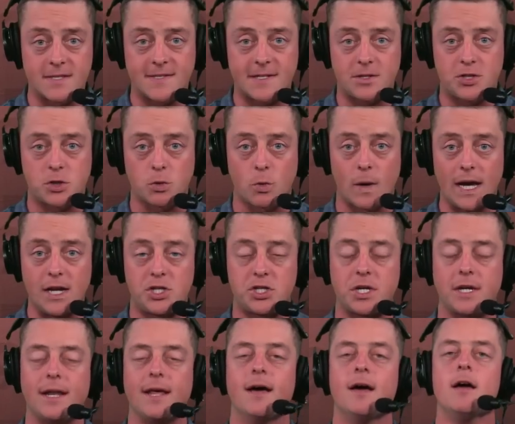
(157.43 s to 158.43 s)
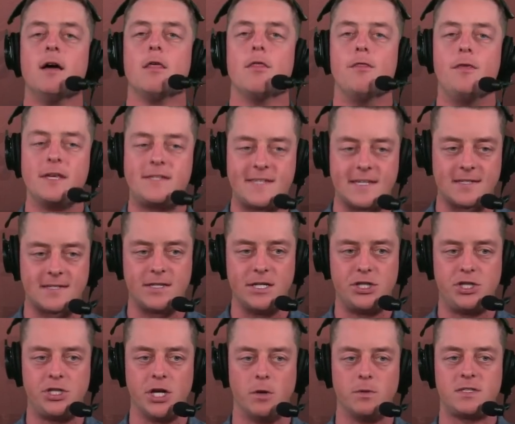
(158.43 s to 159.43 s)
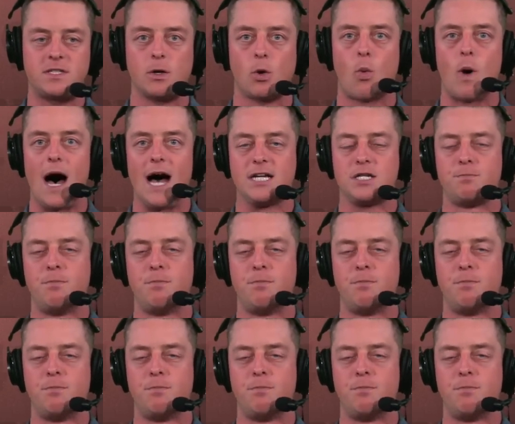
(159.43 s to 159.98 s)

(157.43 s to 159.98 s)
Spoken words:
situation, this is the show to watch.